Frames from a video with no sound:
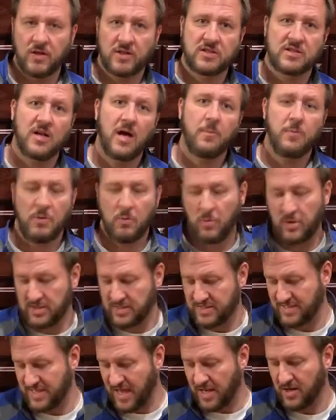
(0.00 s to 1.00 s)
and licks it up, and when
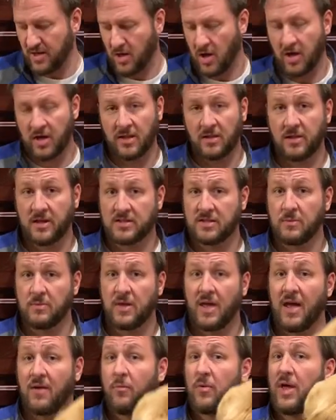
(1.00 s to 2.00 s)
he's standing on it and licks up,
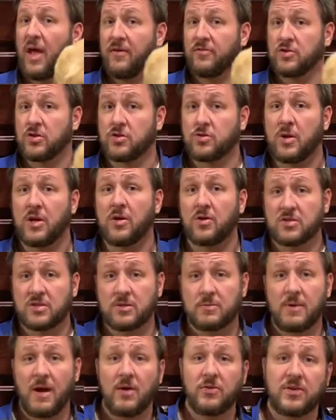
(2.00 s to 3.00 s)
after the treat goes in
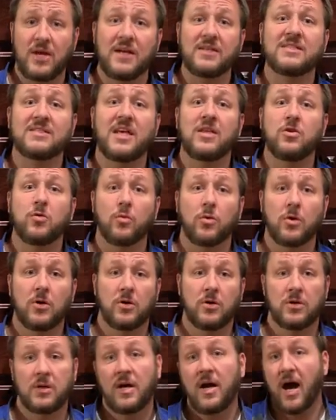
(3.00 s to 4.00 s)
his mouth, I say the
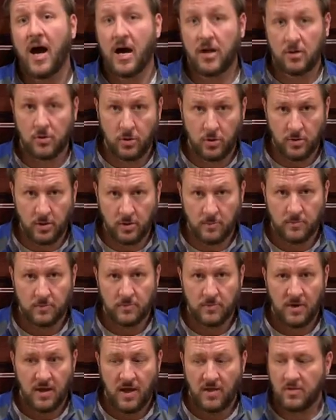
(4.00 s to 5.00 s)
word Honolulu.
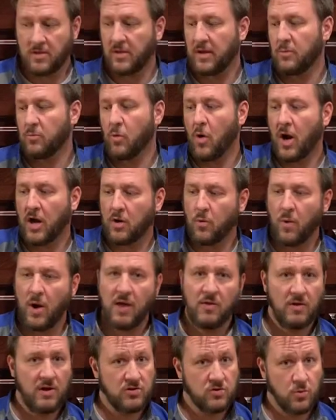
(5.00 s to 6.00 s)
And then let him walk away,
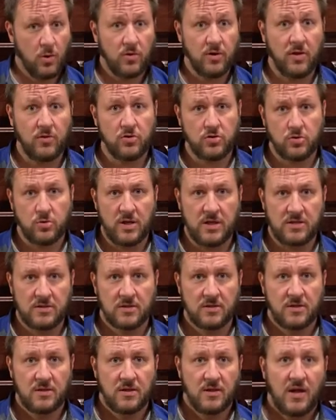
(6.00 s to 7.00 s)
and then throw another treat.
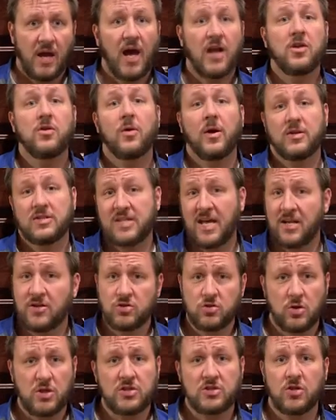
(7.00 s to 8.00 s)
I do that 10
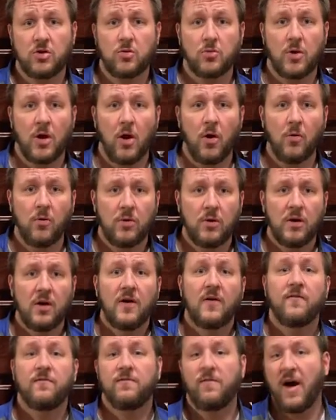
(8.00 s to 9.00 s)
treats in a row,
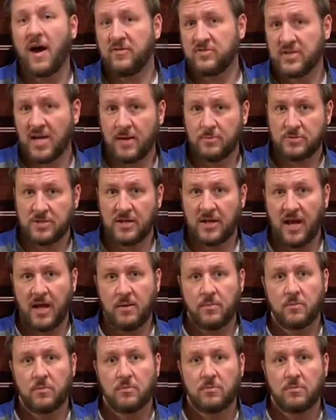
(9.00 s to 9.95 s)
5 times a day.